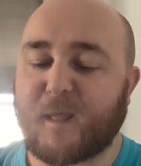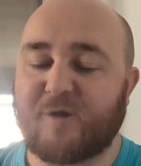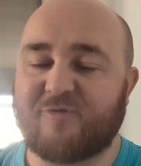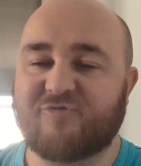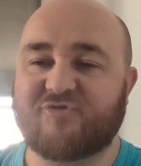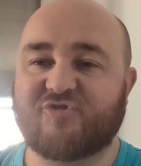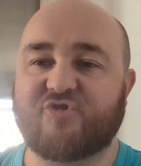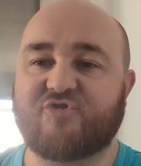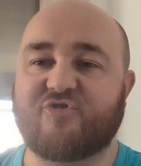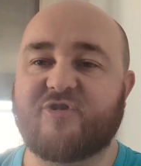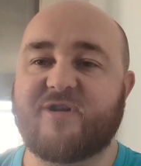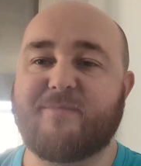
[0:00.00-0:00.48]

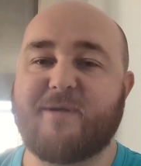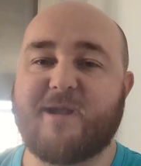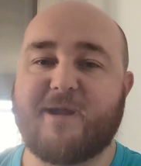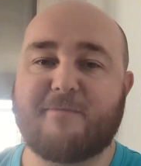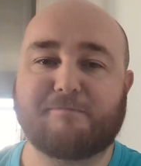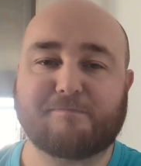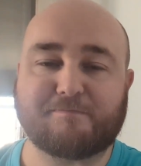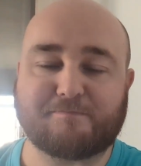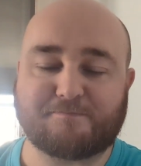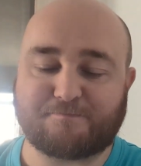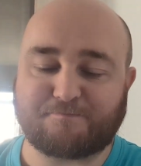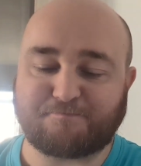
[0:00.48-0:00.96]
It's
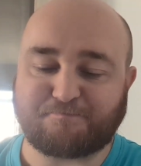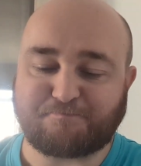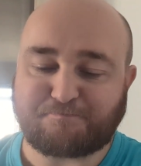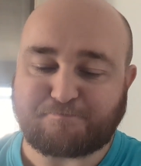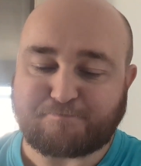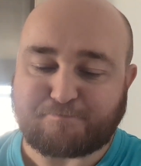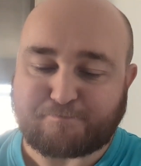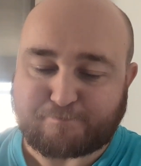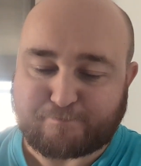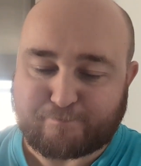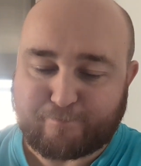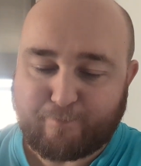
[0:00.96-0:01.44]
creamy,
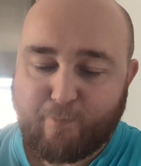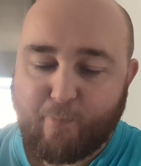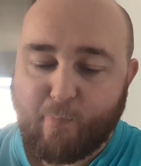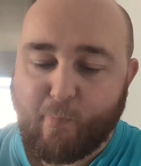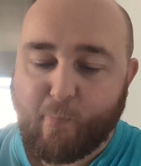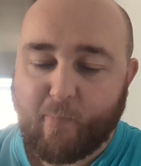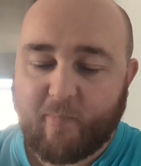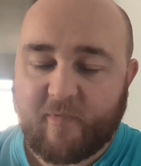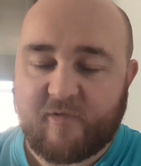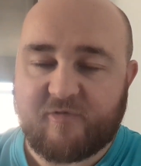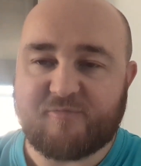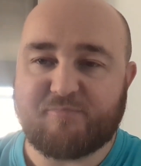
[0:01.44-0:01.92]

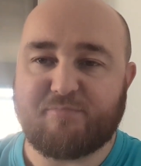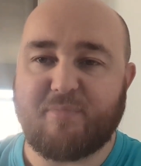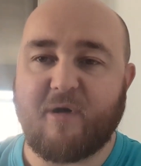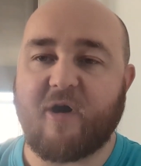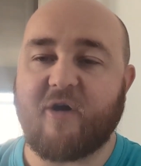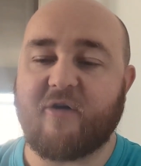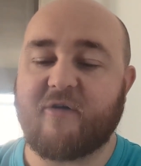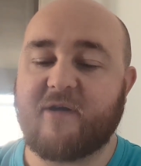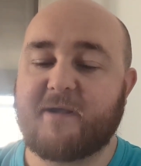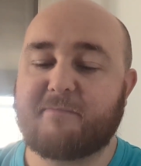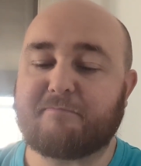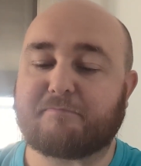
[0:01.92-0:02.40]
it's
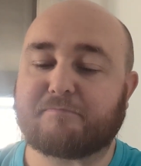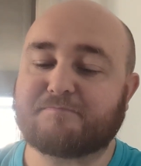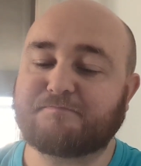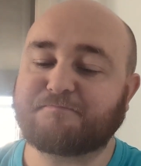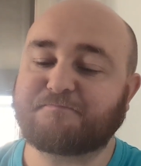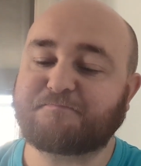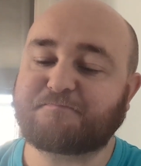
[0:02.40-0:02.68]
buttery,